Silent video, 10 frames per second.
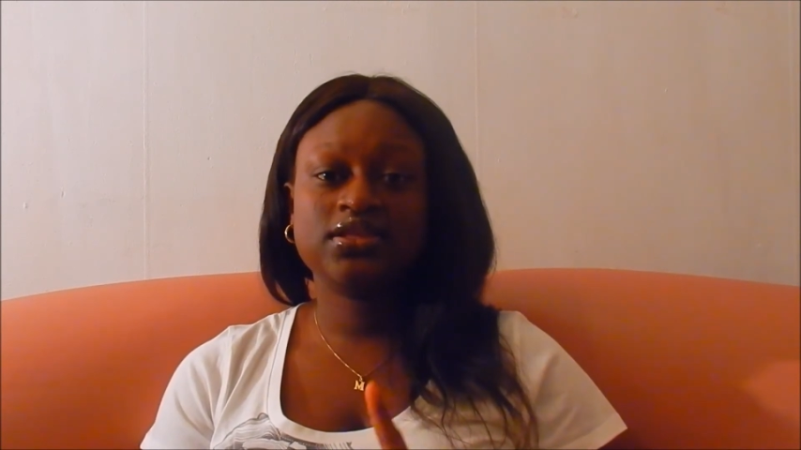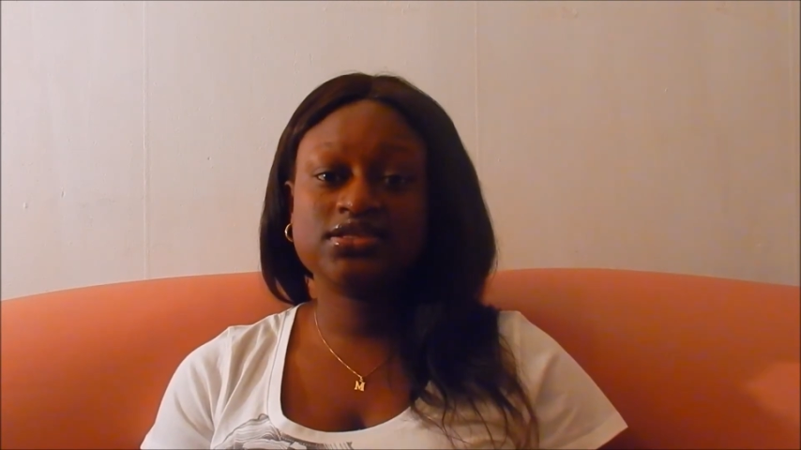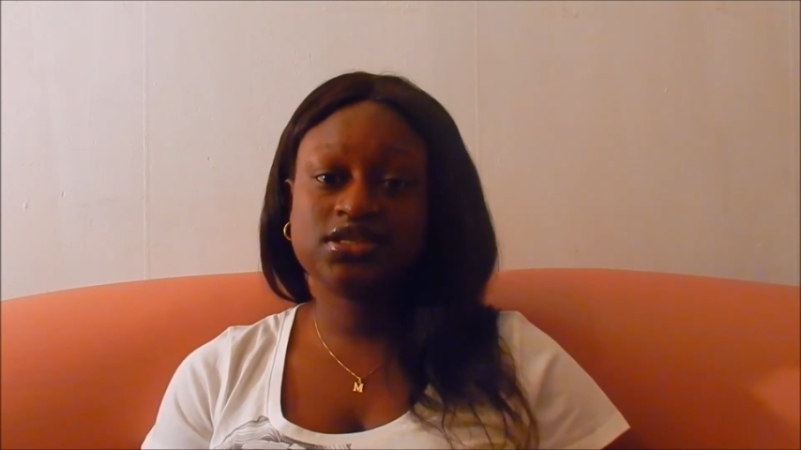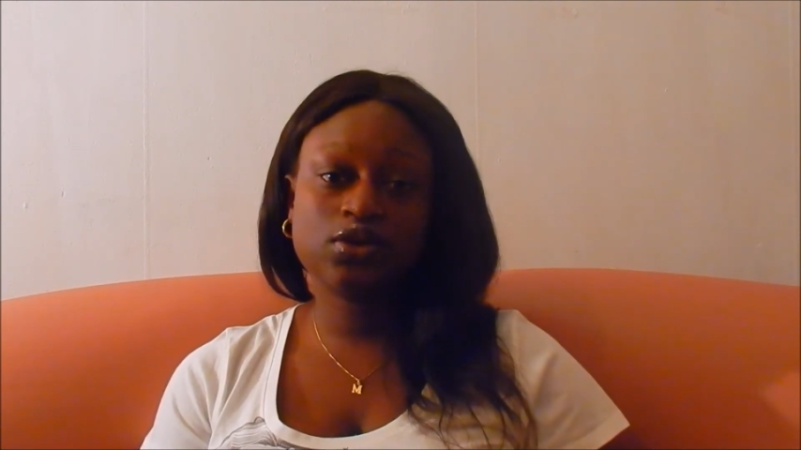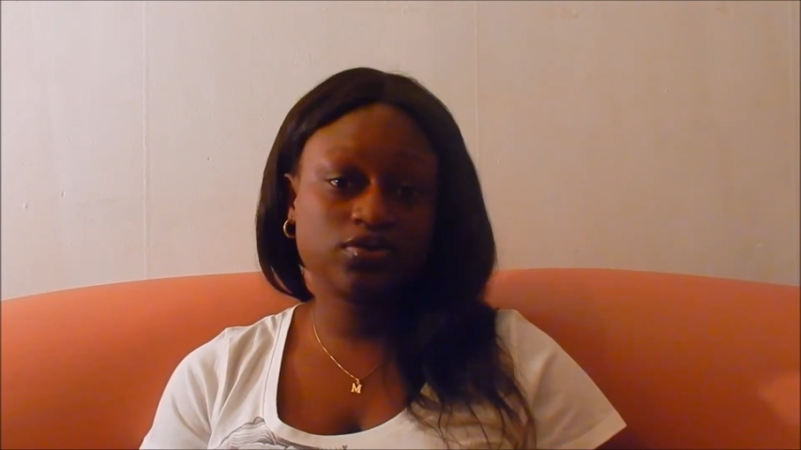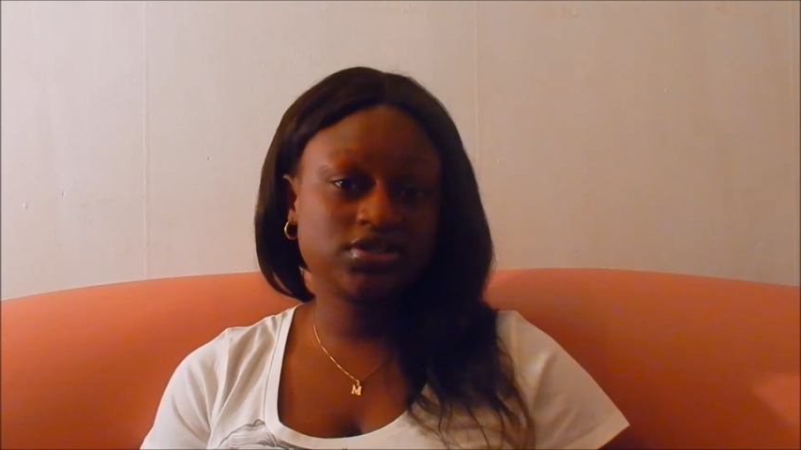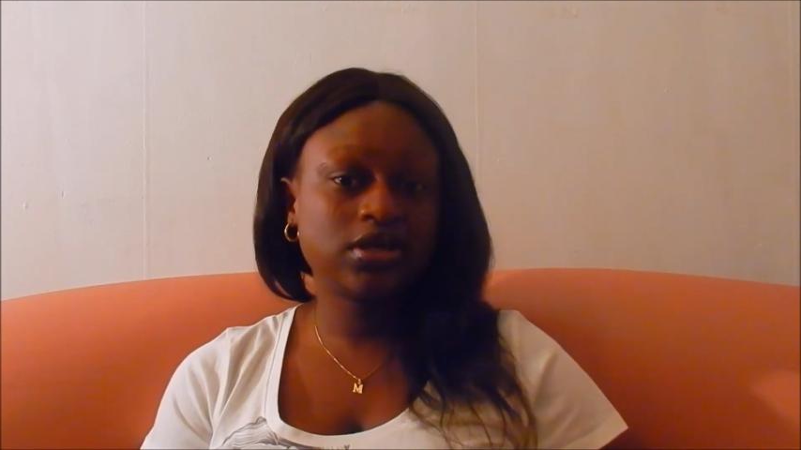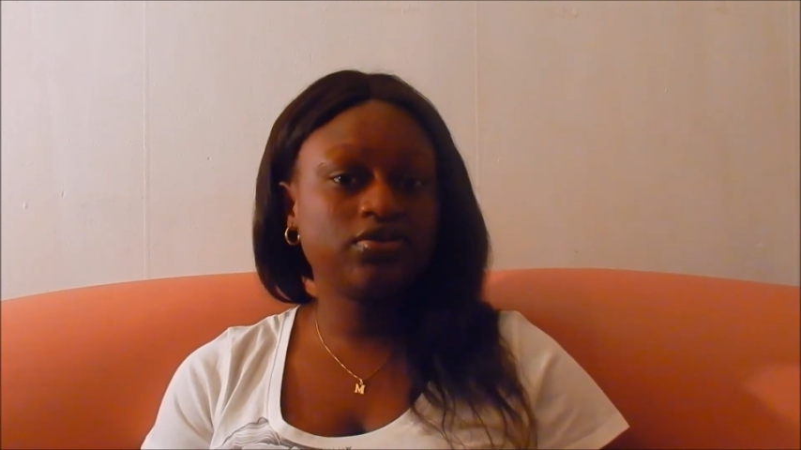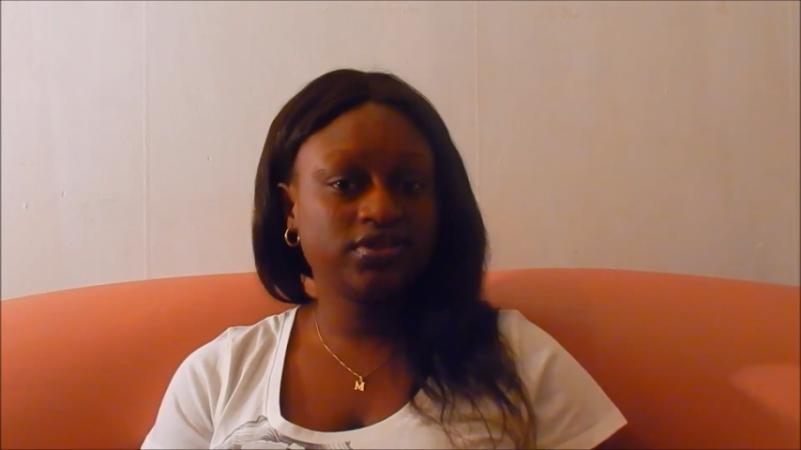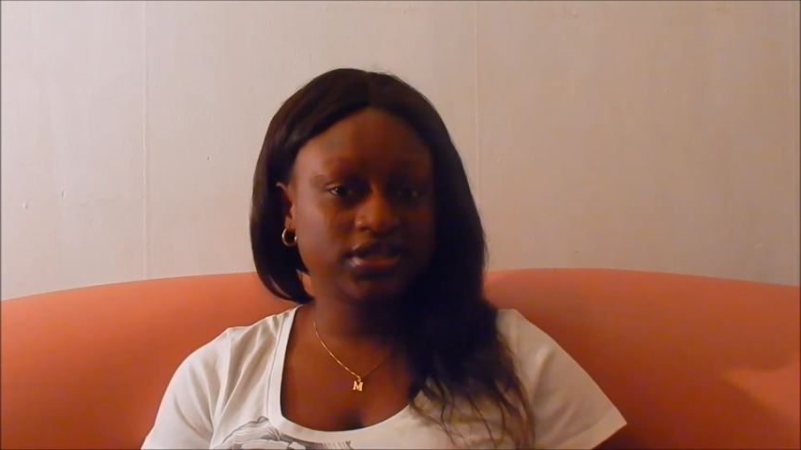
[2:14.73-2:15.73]
the sickle
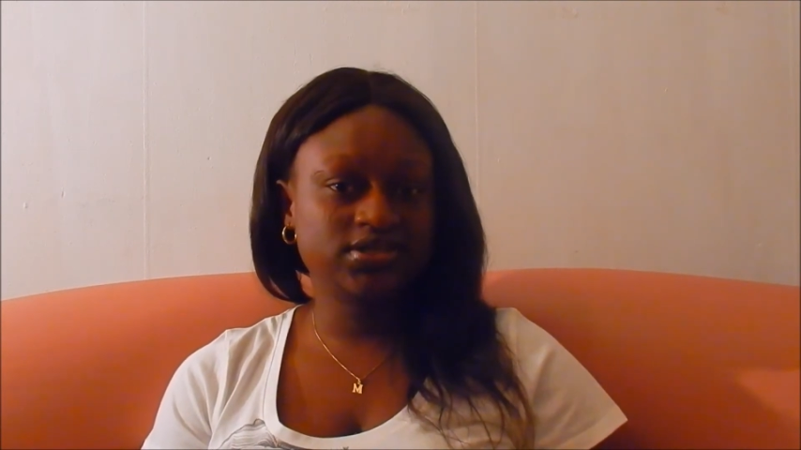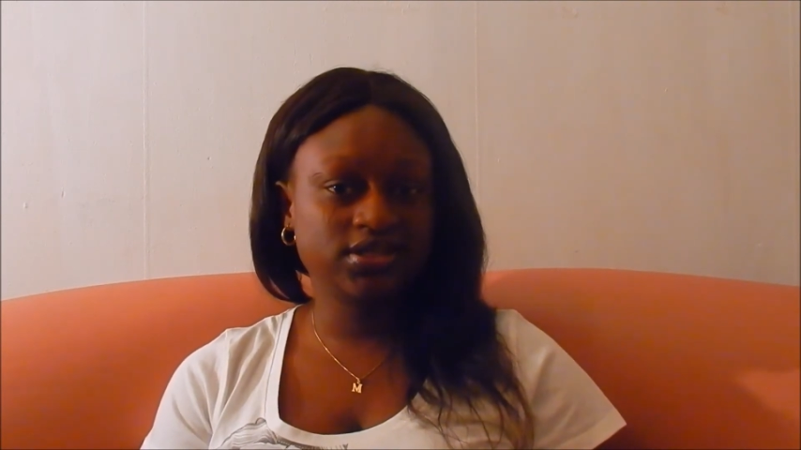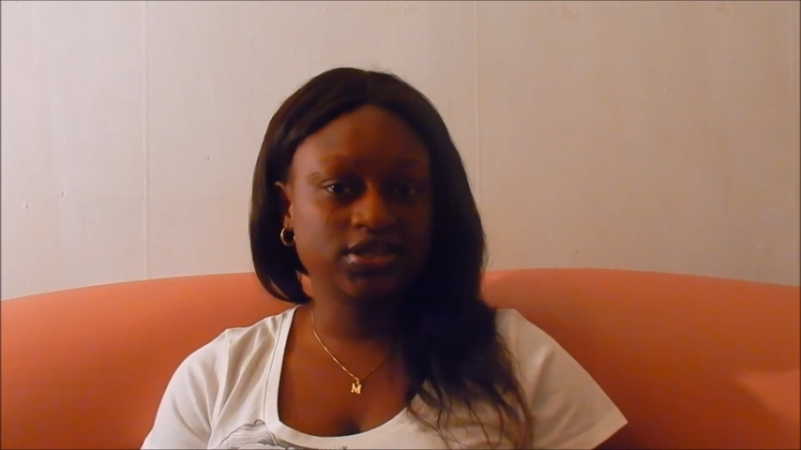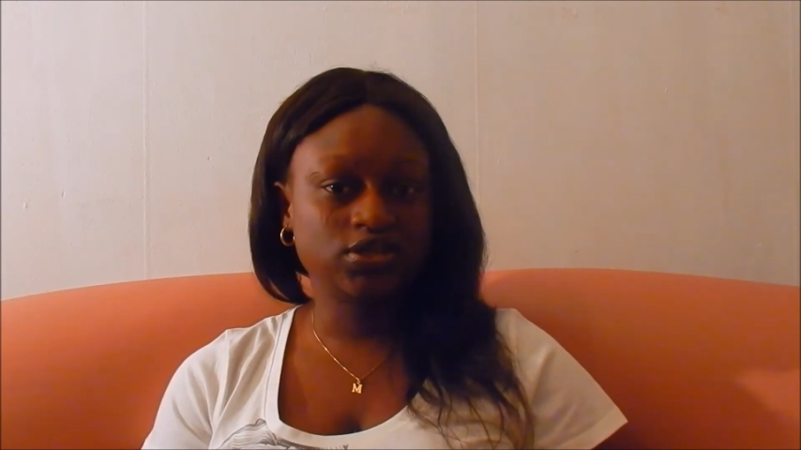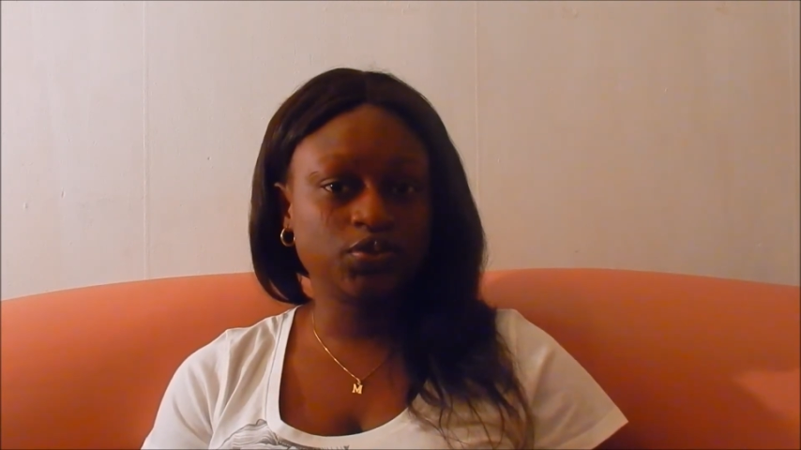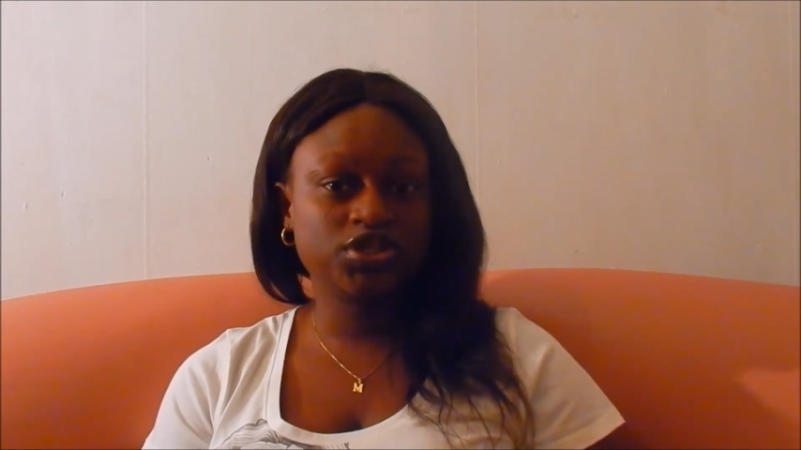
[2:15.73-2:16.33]
cell disease,